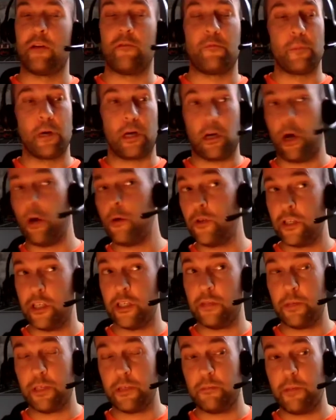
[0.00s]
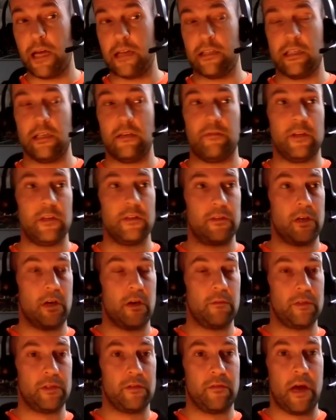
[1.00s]
from a coach's perspective in
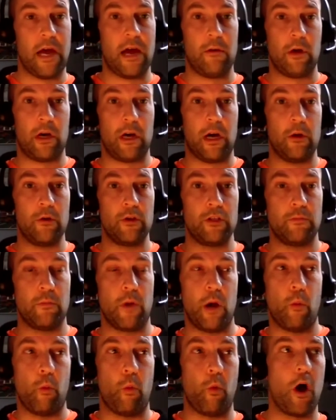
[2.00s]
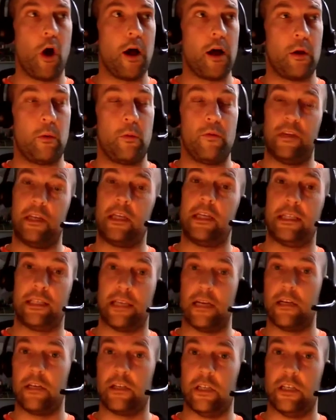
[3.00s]
terms of how a coach might work within these
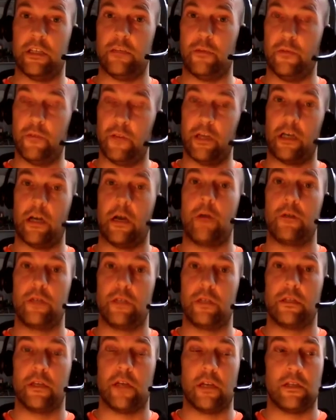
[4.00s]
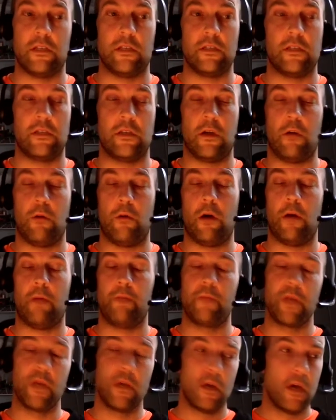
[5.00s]
energies within a coaching session. So
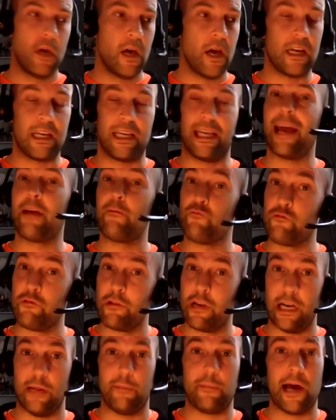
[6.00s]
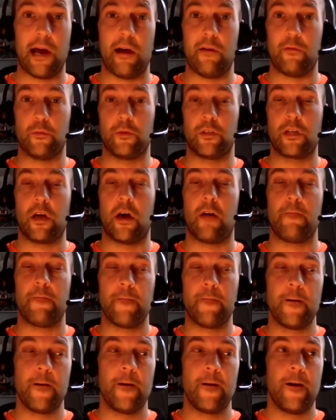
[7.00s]
again, really powerful stuff.
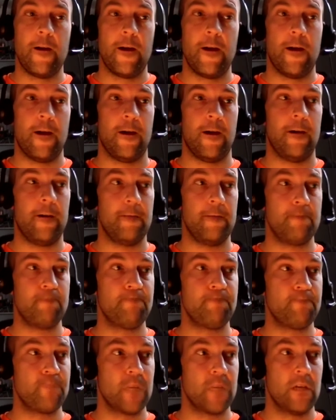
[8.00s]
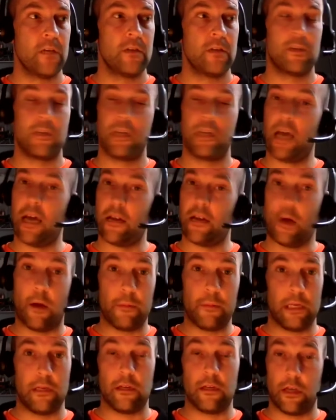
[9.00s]
So yeah, I
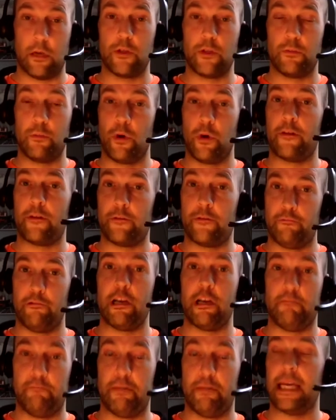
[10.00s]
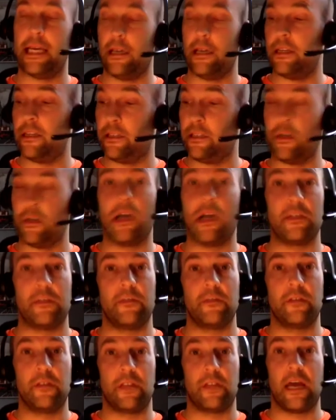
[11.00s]
mean, those are my 3 big insights
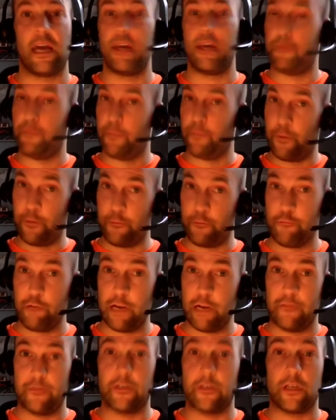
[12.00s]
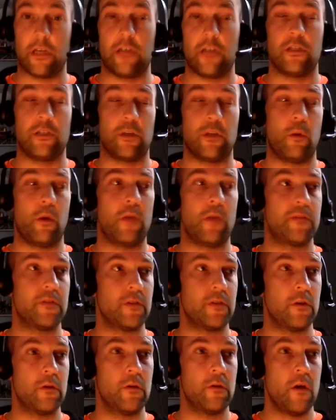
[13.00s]
for the day from 3 of the sessions I went
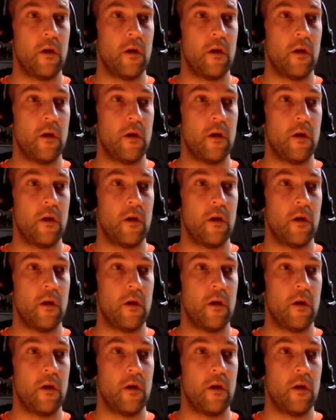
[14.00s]
to.